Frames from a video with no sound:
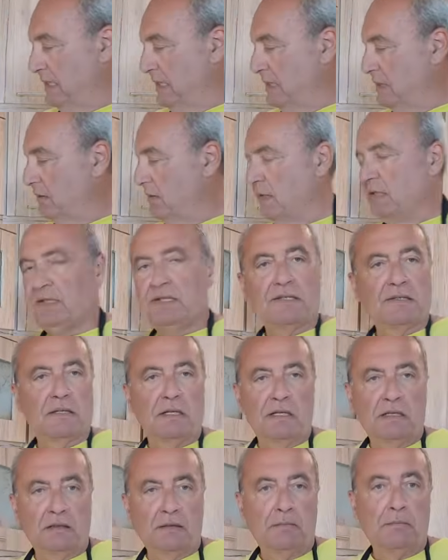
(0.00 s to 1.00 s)
here is
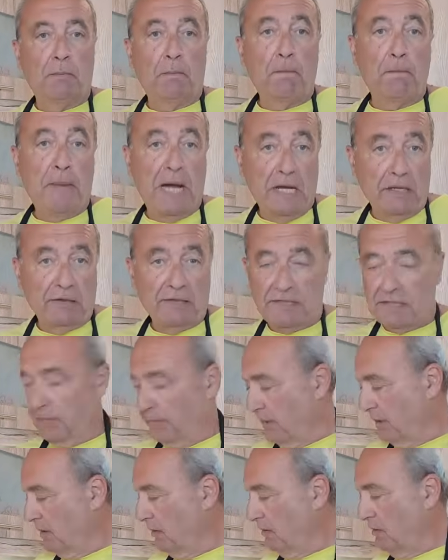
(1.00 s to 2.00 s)
my
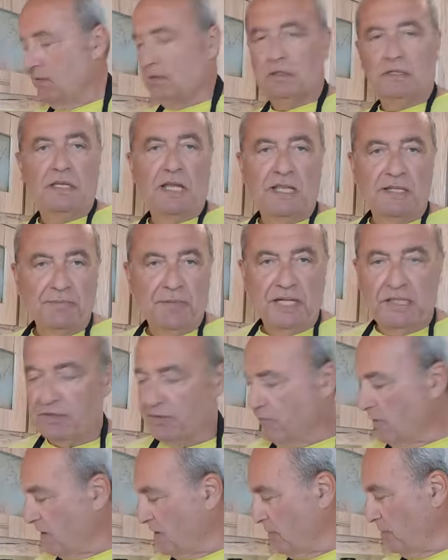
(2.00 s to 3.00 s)
recipe, or the Taste
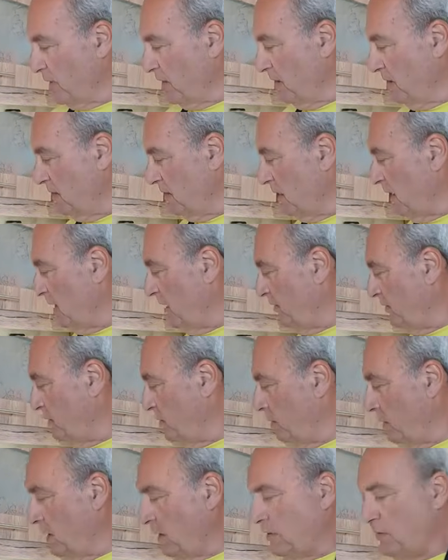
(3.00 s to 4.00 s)
Buddies recipe. I have
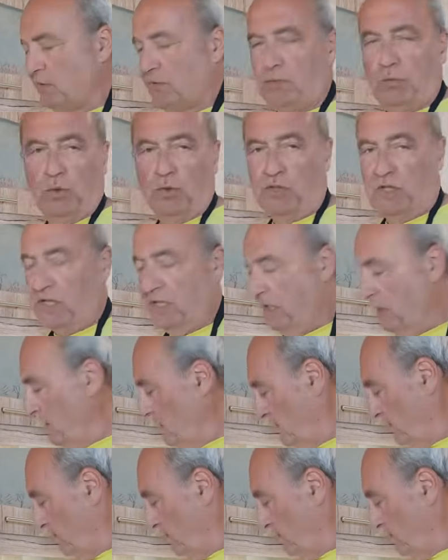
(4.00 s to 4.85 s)
2 liters of water here,